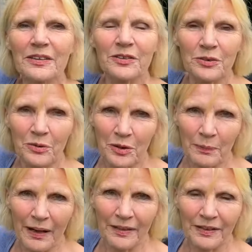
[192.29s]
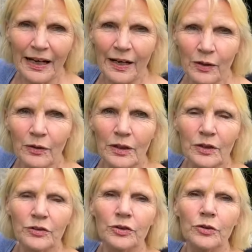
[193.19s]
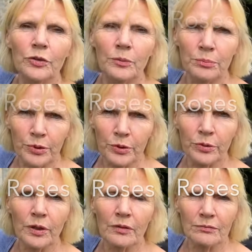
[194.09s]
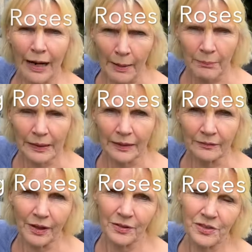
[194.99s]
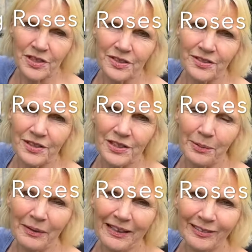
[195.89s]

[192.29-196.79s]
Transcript: to talk about how to prune rambling roses in summer.